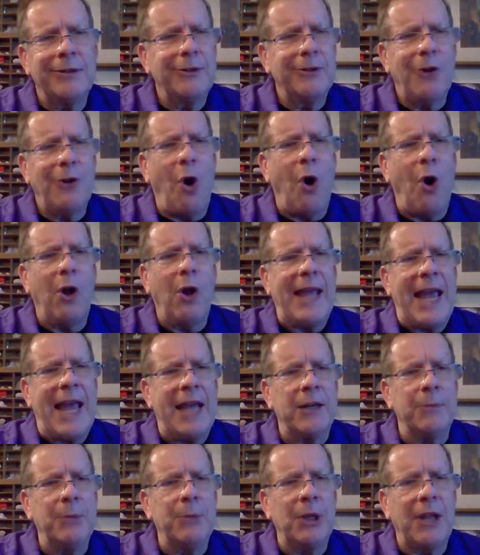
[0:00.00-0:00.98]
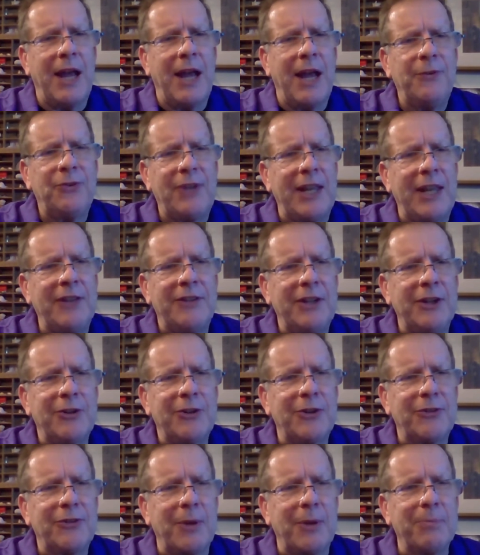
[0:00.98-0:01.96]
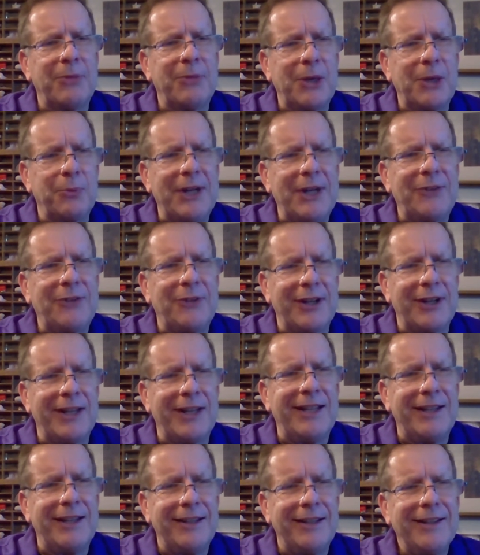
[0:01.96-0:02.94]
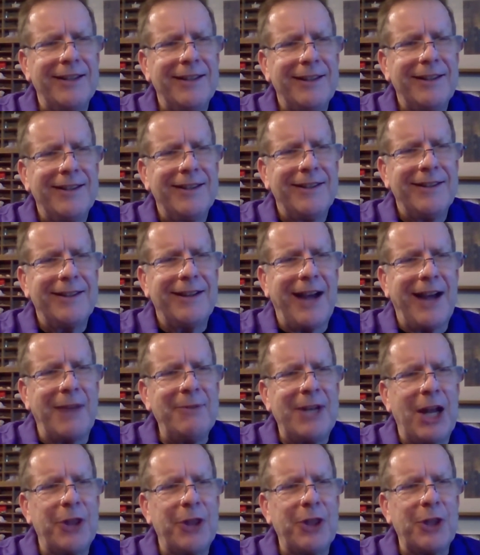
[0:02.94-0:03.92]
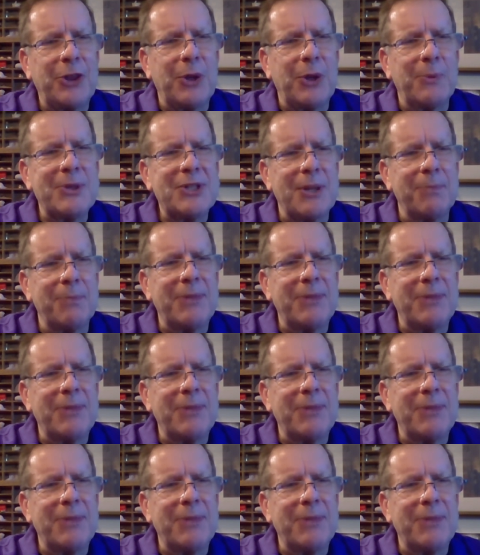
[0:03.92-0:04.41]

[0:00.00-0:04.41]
all animal life sentient or something recently? I mean, I think there, there was something,